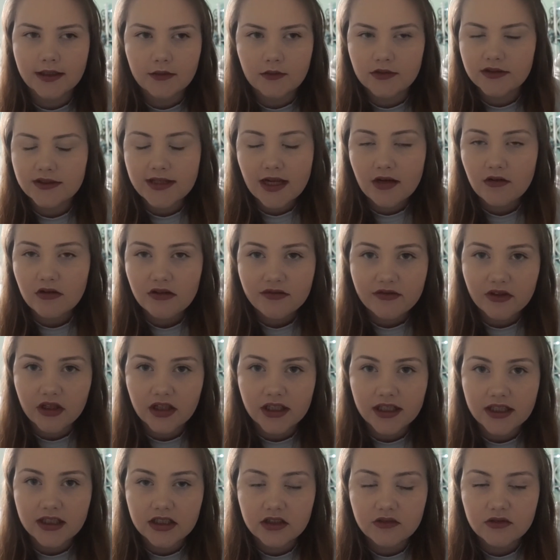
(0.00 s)
It was
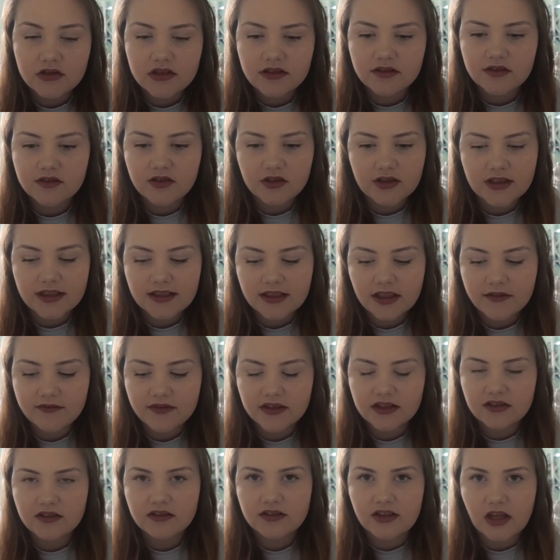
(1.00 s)
terrifying. You were just stood in like
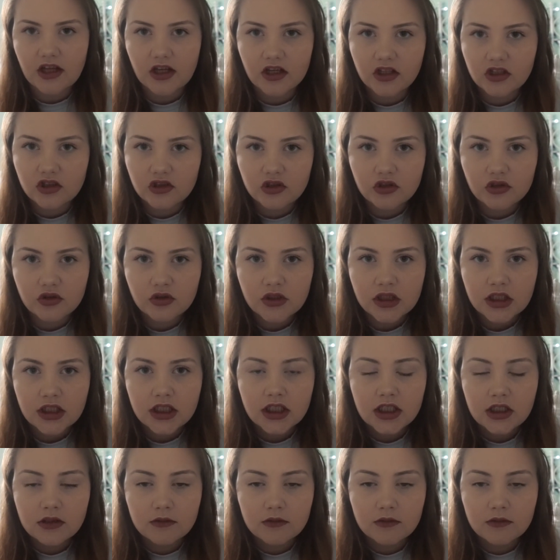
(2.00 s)
this circle